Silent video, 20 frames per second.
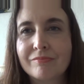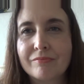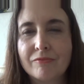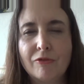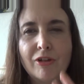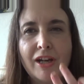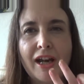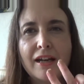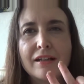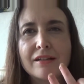
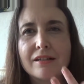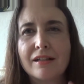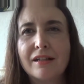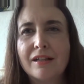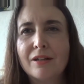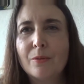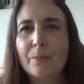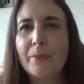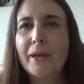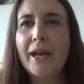react a
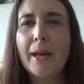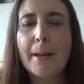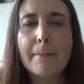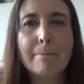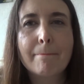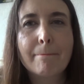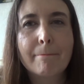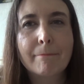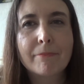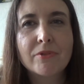little bit
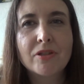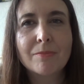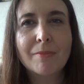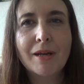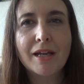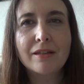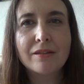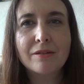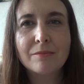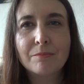to
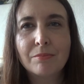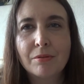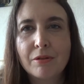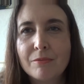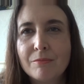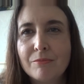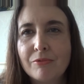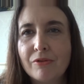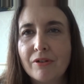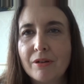make them plumper,